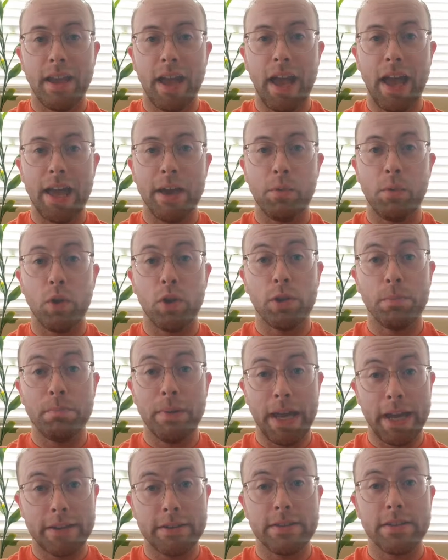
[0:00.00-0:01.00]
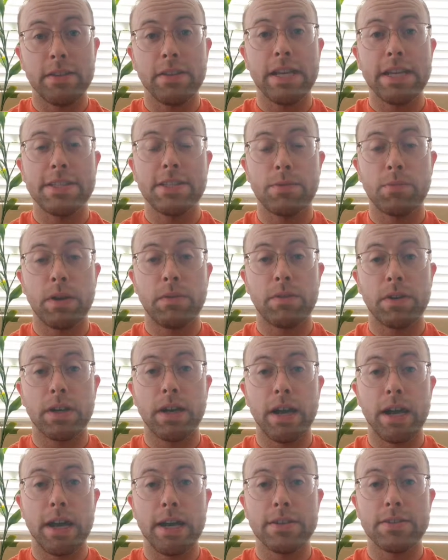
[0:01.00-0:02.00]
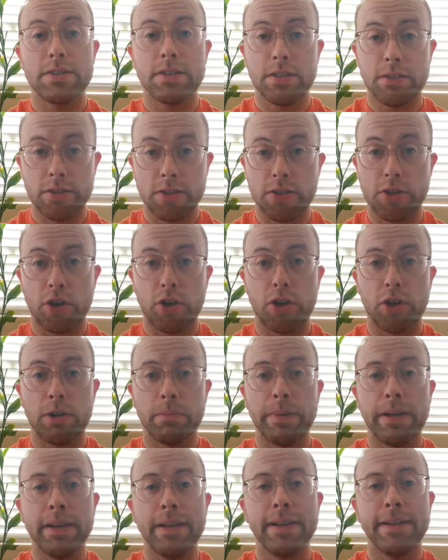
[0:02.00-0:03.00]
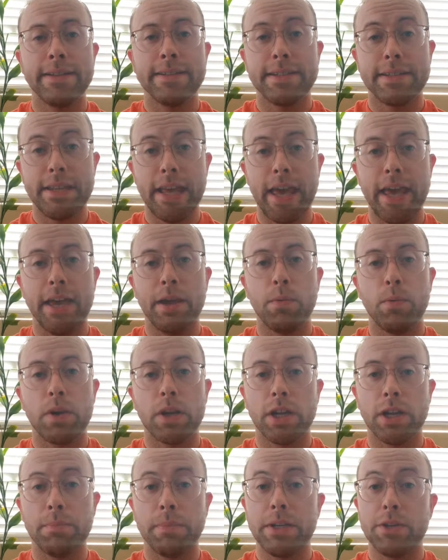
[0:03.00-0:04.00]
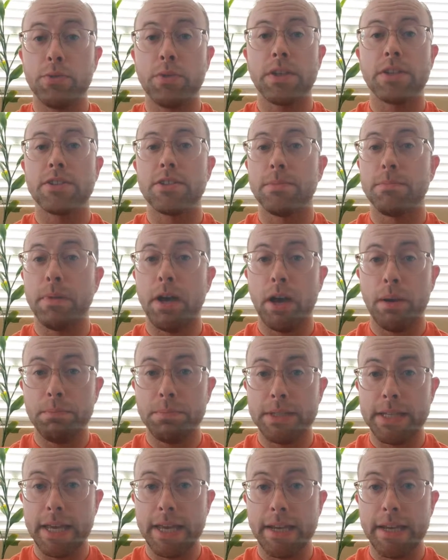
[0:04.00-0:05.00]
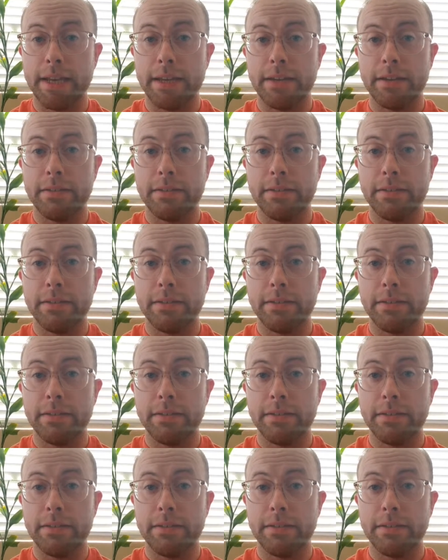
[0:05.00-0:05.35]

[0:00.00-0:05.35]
Hi, welcome back to the Lazyriver guys. This is Herb. Today we're going to be doing some updating